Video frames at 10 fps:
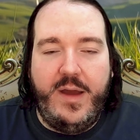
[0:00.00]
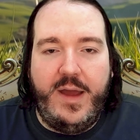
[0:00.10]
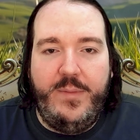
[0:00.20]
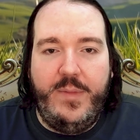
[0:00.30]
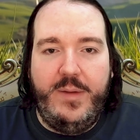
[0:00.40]

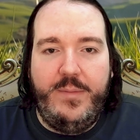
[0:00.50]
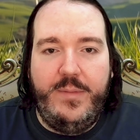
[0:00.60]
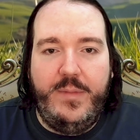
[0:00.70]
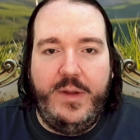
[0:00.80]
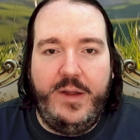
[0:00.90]
I'm
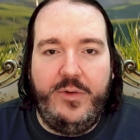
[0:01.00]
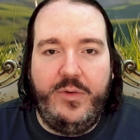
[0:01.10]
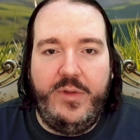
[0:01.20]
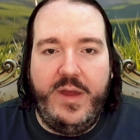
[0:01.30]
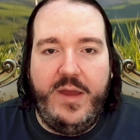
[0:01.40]
Em, and
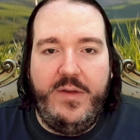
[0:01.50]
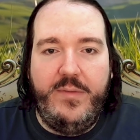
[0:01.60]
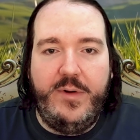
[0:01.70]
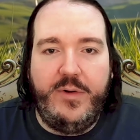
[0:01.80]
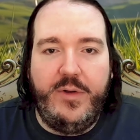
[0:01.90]
today
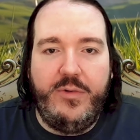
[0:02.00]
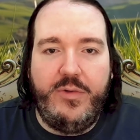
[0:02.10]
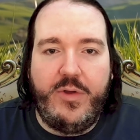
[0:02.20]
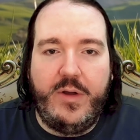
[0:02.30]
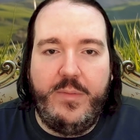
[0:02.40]
we're going
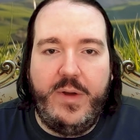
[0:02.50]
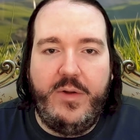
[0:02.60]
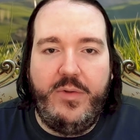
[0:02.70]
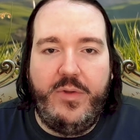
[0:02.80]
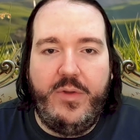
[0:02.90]
to talk
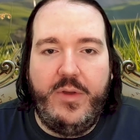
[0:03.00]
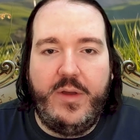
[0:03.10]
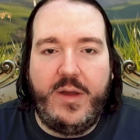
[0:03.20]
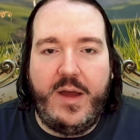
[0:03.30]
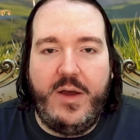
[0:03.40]
about
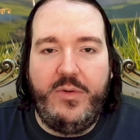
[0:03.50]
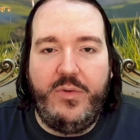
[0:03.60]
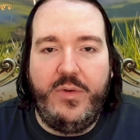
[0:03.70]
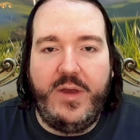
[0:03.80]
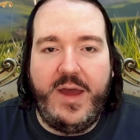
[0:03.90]
how
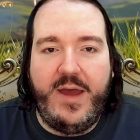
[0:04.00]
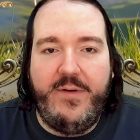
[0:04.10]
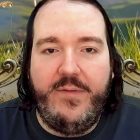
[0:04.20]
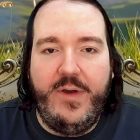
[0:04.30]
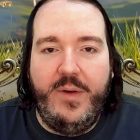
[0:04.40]
to
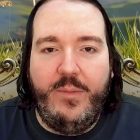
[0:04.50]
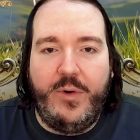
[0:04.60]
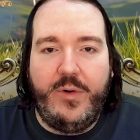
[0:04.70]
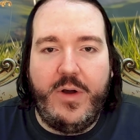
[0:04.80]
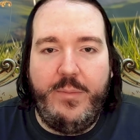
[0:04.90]
have
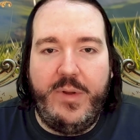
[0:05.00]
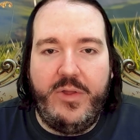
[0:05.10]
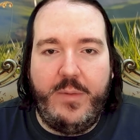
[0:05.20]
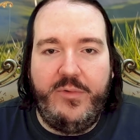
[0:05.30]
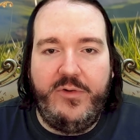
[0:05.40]
more
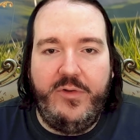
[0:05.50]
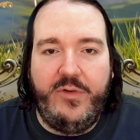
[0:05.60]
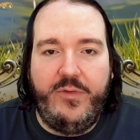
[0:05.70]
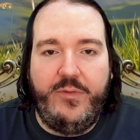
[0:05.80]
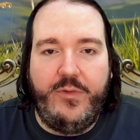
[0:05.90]
combat
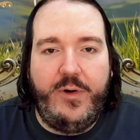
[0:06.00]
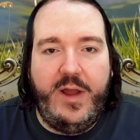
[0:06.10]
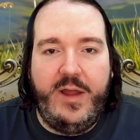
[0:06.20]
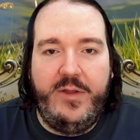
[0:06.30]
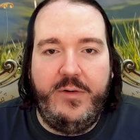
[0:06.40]
options
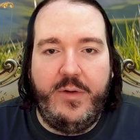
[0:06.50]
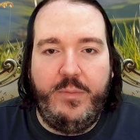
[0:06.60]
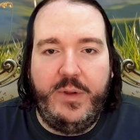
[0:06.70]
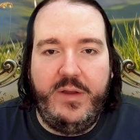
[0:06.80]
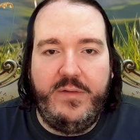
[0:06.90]
for any
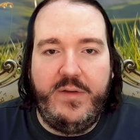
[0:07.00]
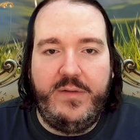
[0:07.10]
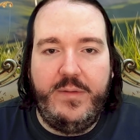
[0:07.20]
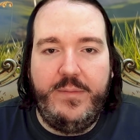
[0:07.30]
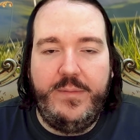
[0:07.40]
role-playing
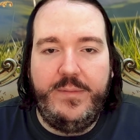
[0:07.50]
system.